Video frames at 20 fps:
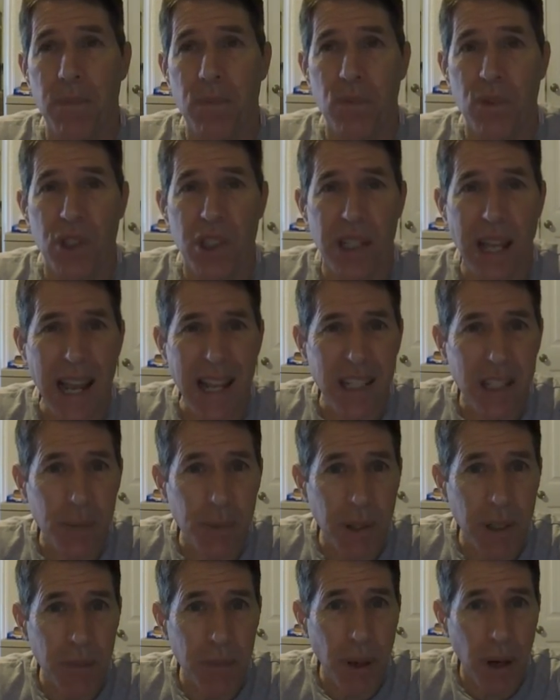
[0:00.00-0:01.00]

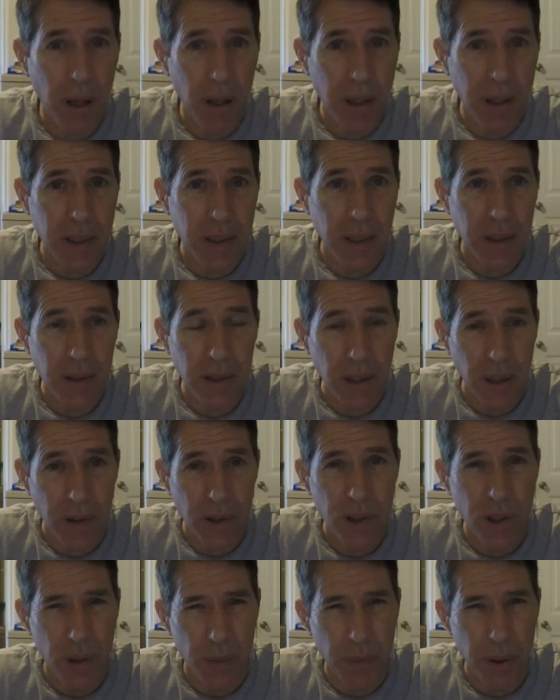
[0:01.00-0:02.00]
statesmen,
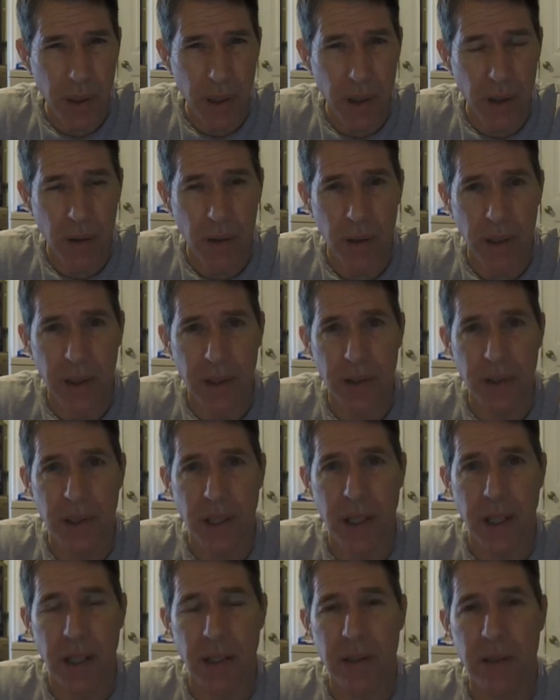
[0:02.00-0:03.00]
certain political leaders,
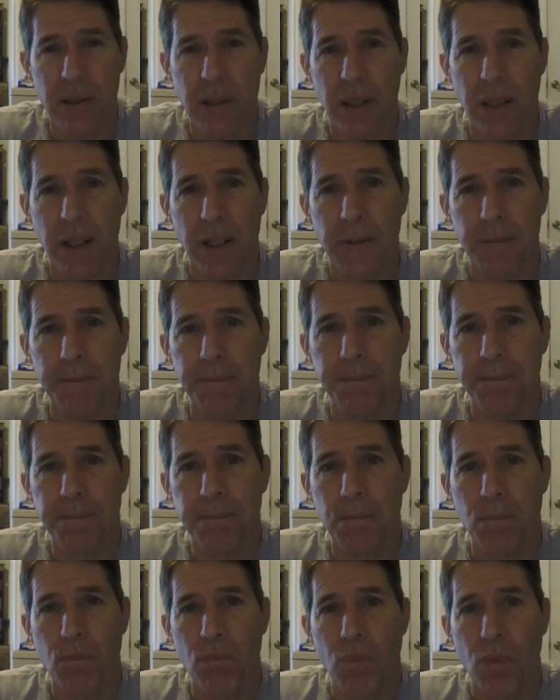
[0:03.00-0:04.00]
I guess,
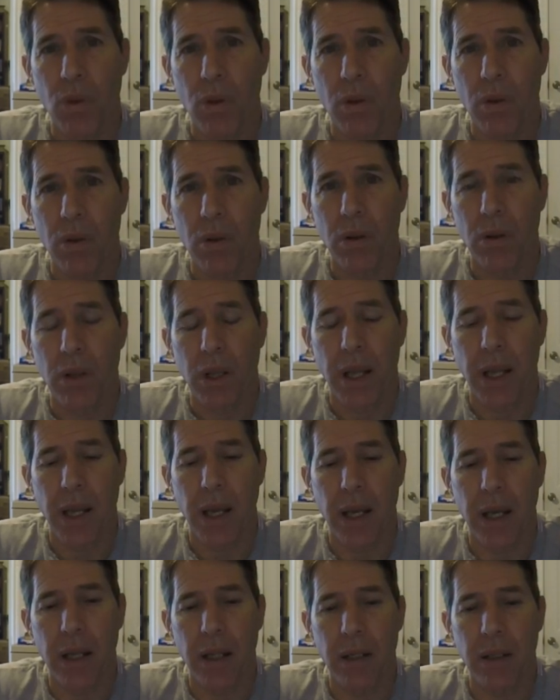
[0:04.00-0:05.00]

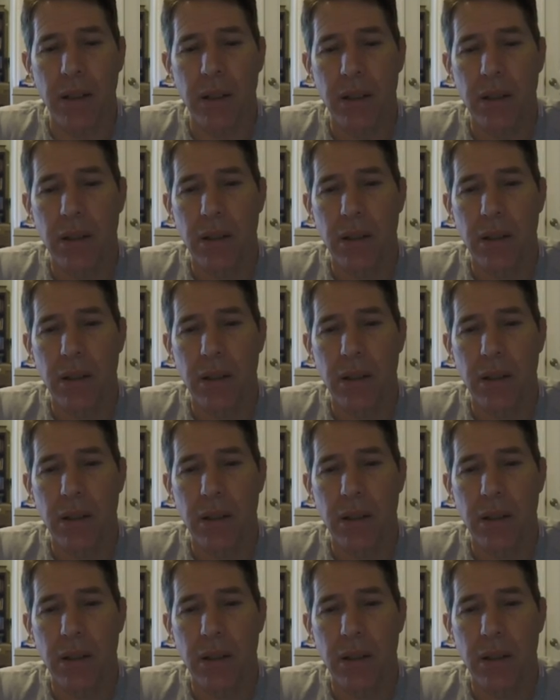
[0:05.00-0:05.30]
and